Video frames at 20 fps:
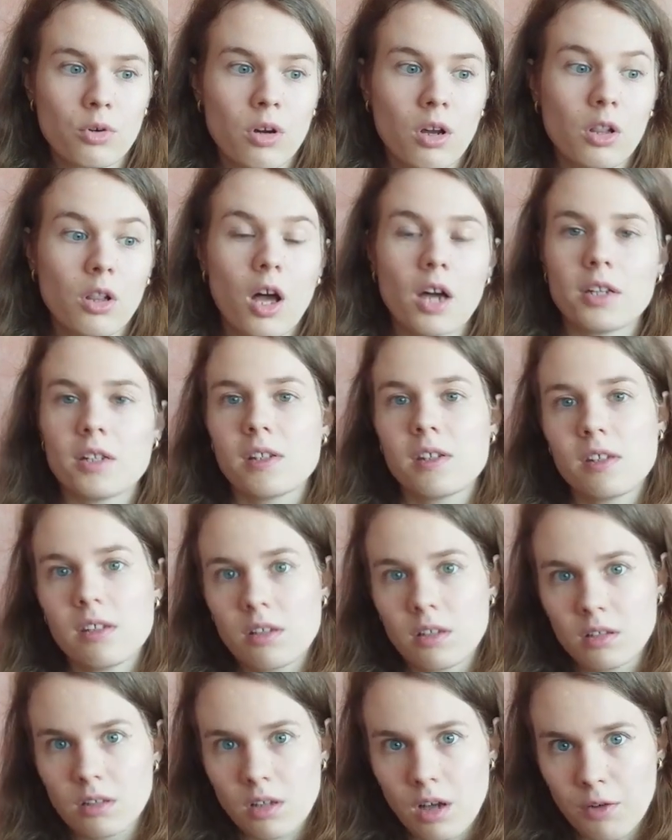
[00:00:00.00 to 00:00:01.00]
or a lot is
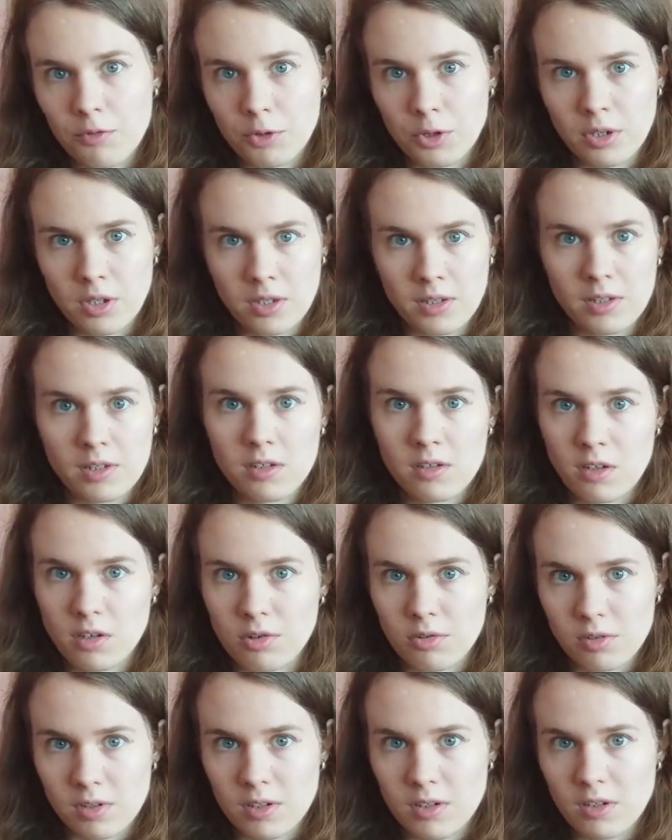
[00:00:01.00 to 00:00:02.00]
still covered in
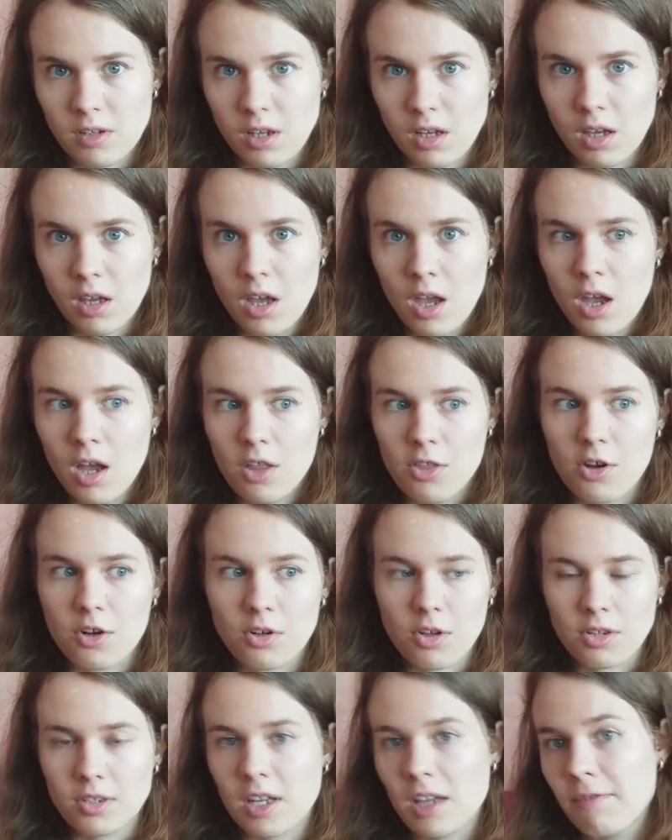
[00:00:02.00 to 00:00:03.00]
secrecy. They're
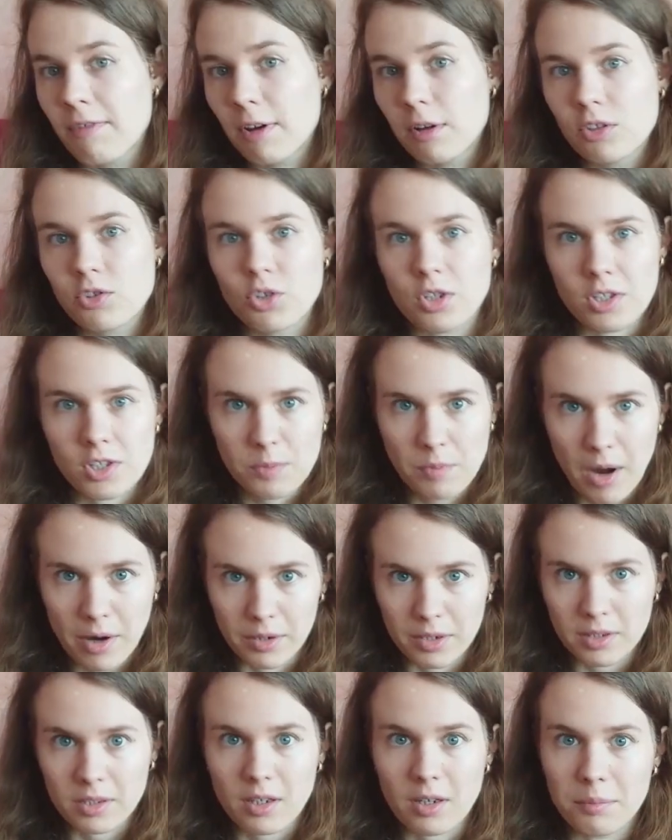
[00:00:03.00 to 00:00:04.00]
not a very
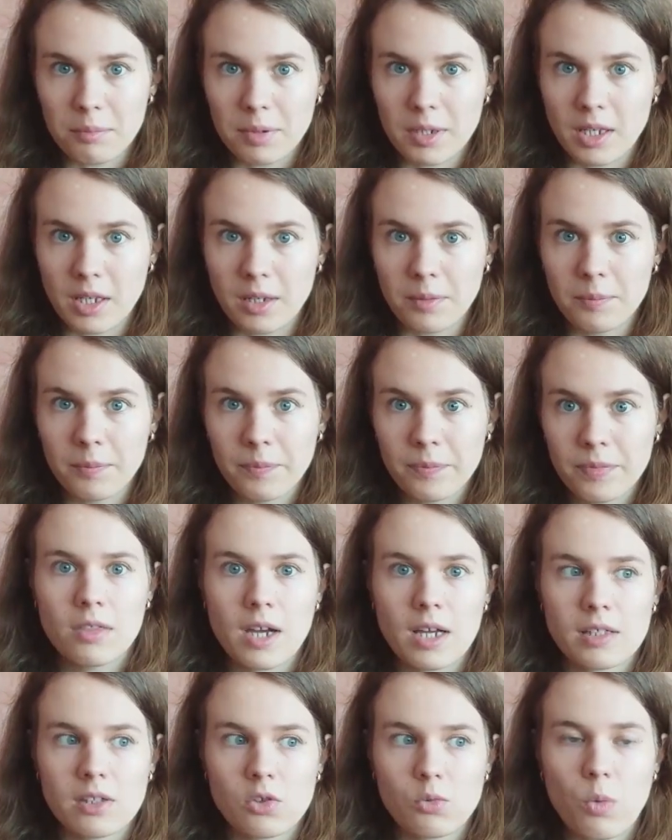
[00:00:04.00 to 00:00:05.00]
transparent company
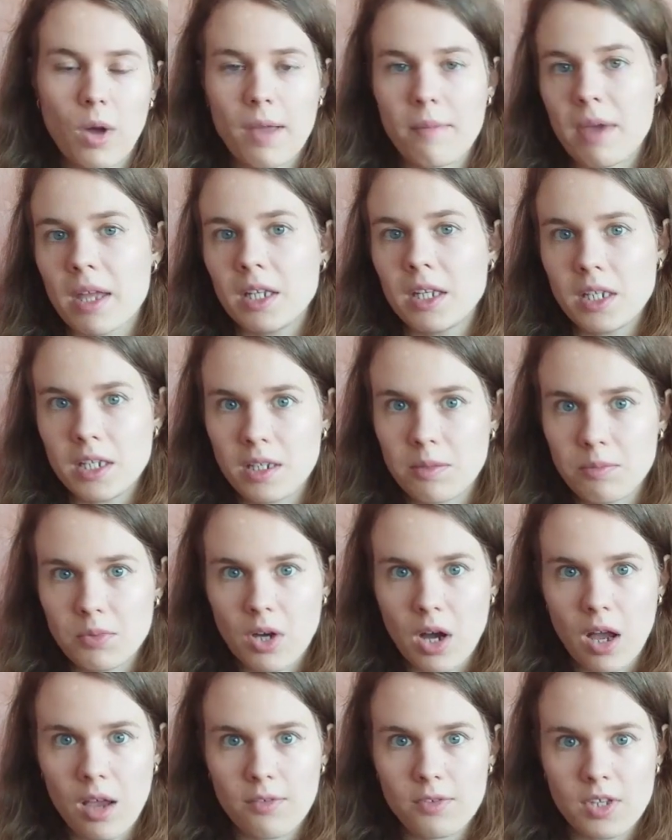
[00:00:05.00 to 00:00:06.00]
that's why many deep
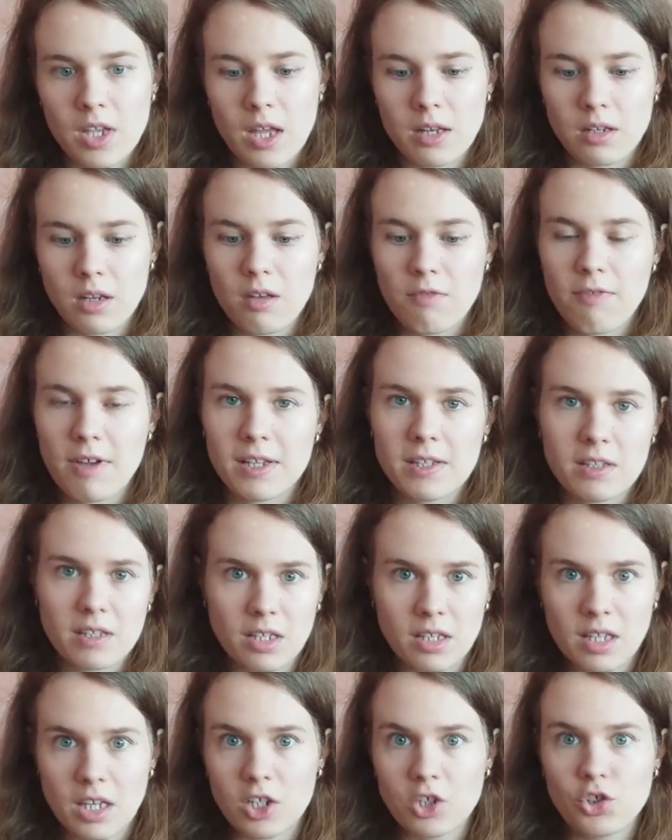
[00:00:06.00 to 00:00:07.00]
dives and
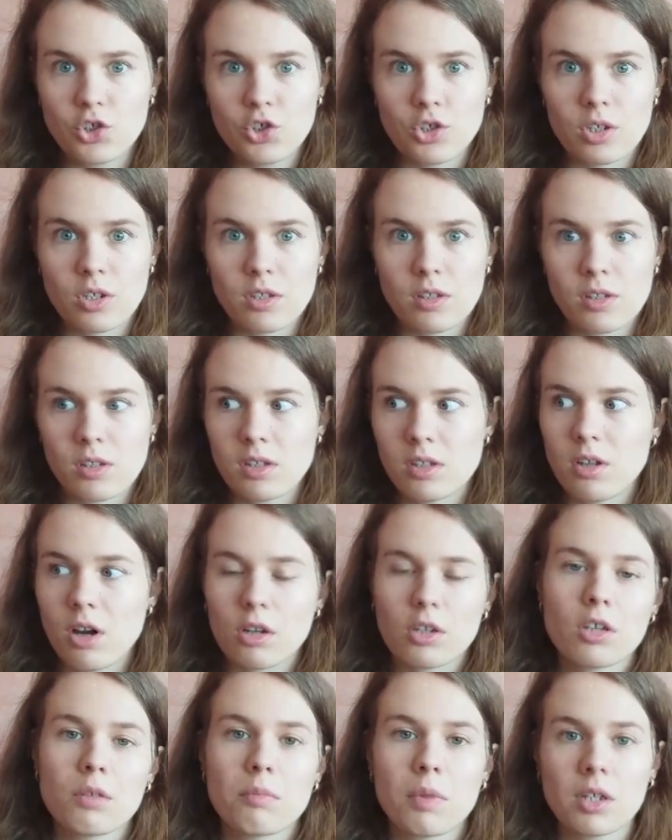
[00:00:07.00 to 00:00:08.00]
investigations,
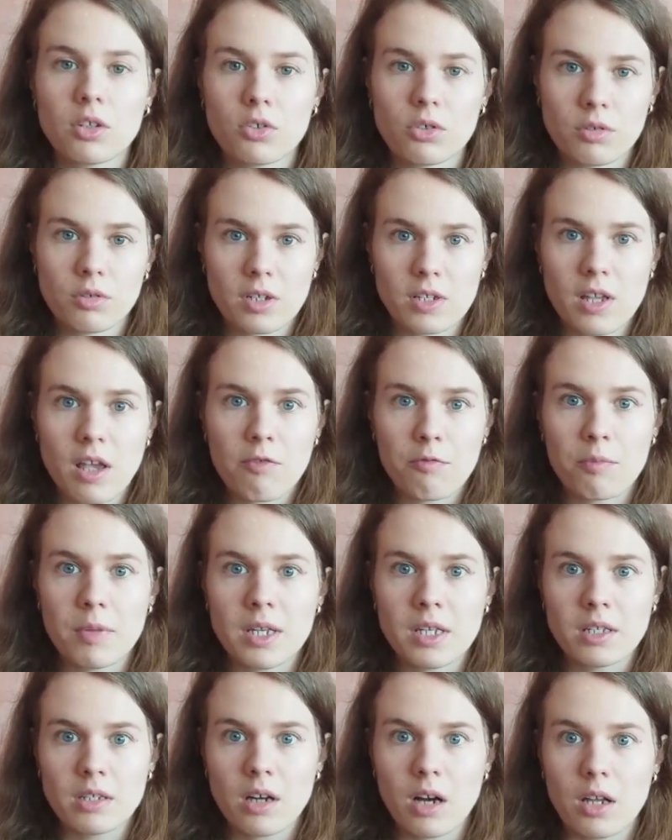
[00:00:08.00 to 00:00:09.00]
documentaries have
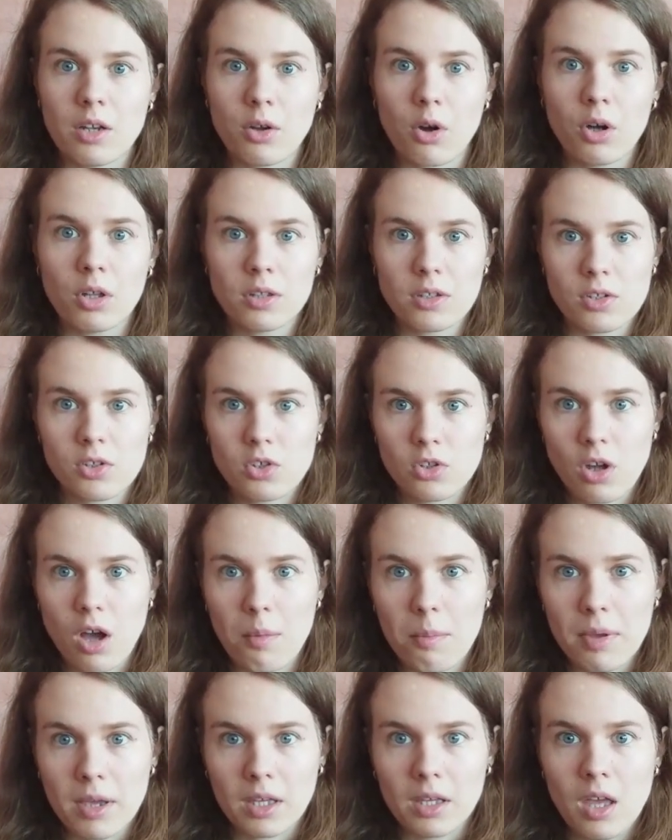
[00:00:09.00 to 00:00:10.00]
been done on this
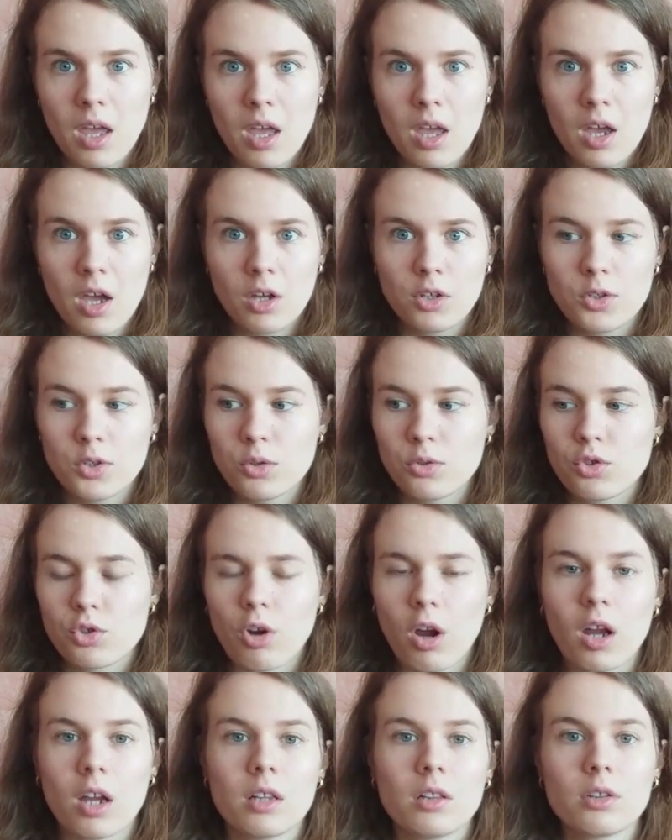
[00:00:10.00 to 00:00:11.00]
topic to
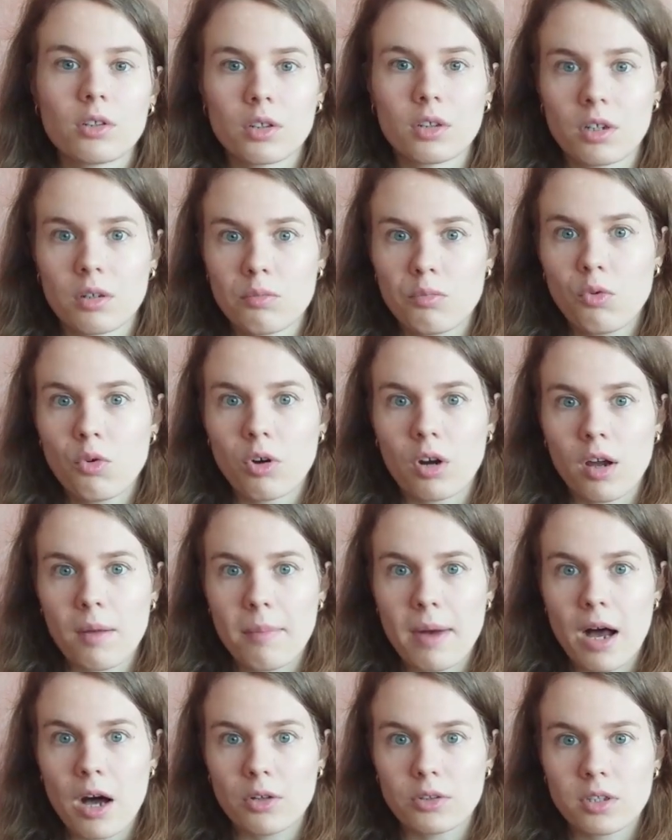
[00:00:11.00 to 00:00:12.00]
try and learn more
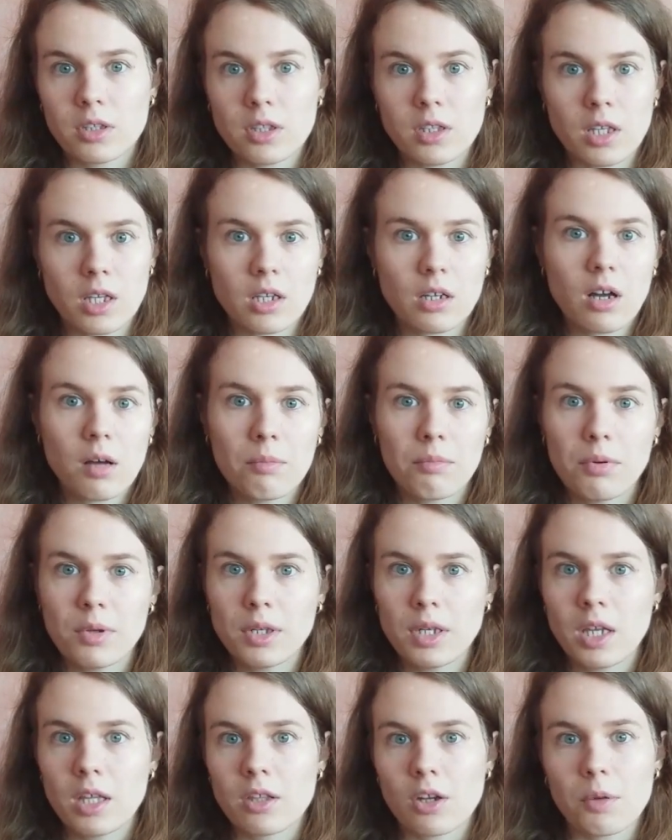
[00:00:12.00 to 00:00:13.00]
about the
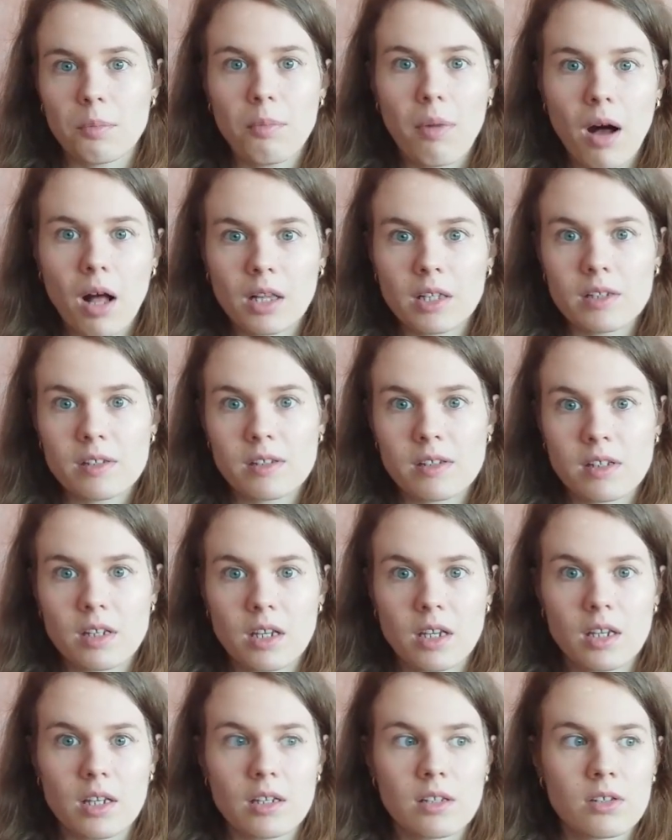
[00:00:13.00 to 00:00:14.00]
company, their
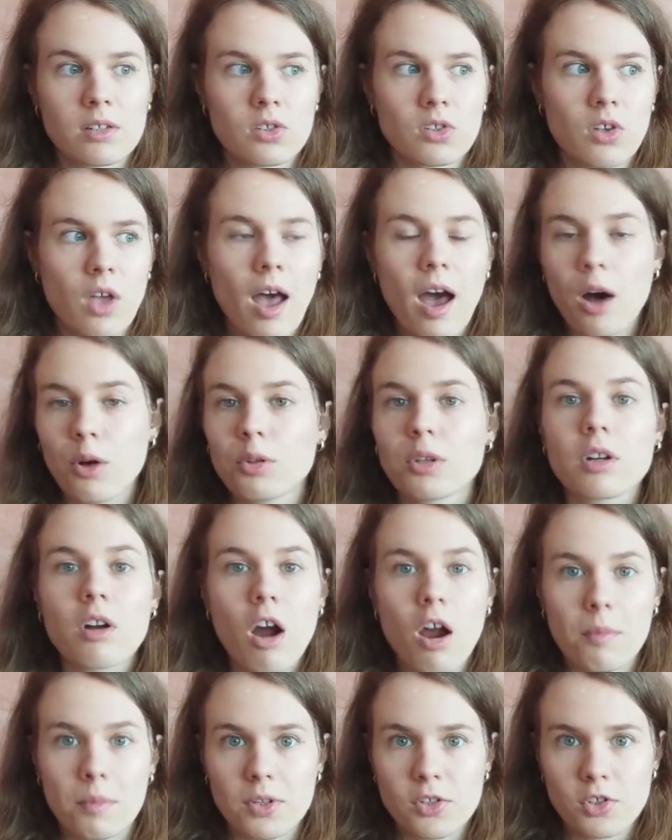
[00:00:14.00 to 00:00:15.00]
policies, how the
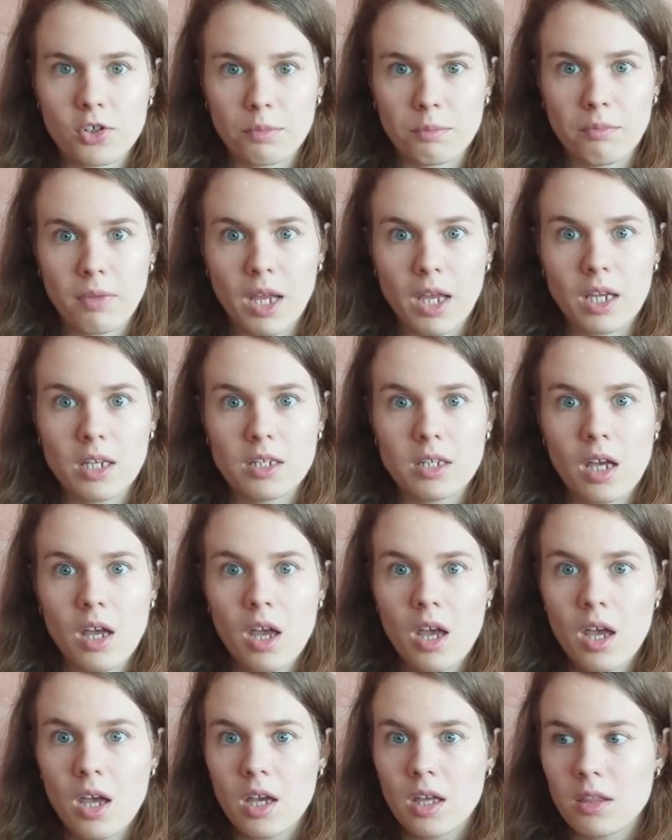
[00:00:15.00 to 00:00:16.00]
garments are made,
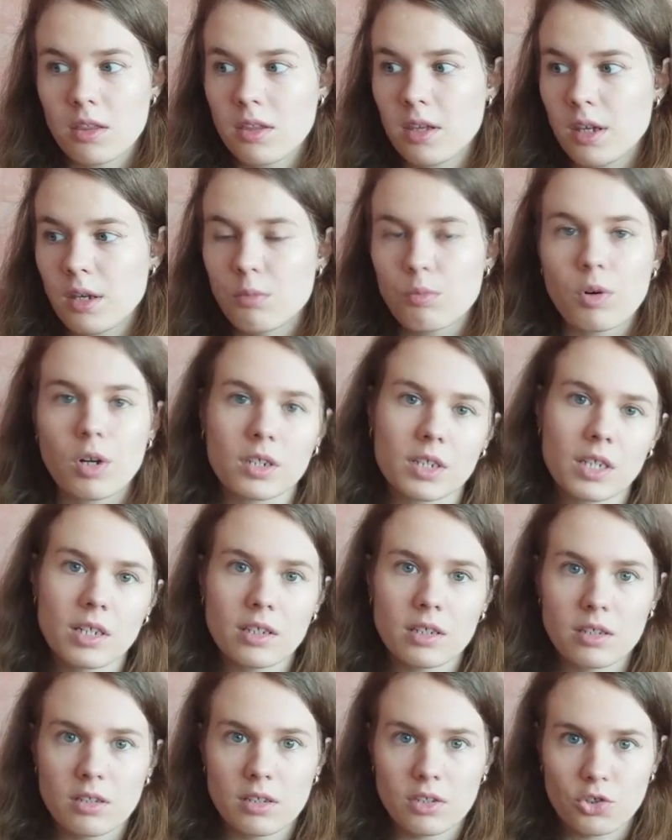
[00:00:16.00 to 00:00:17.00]
the
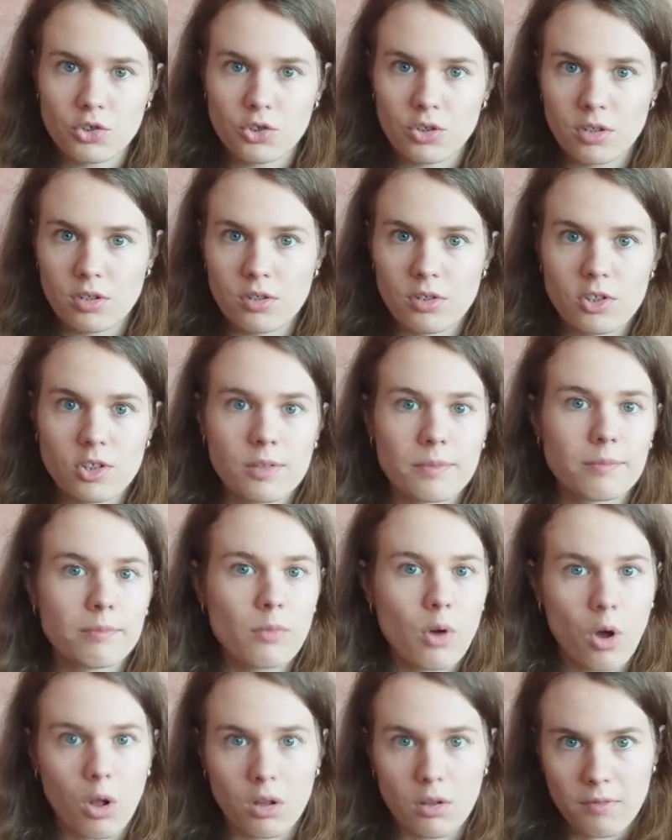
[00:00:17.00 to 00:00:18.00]
working conditions,
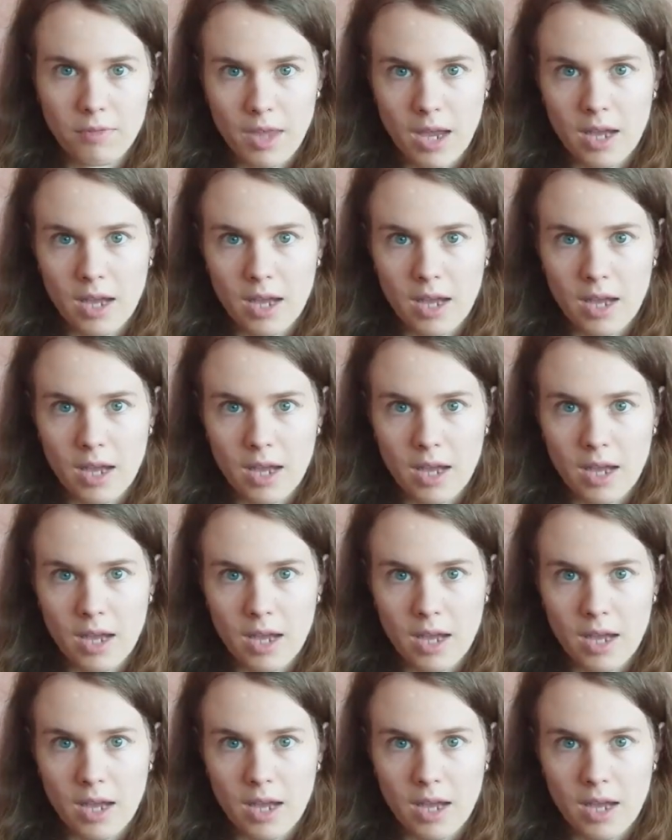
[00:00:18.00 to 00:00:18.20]
all of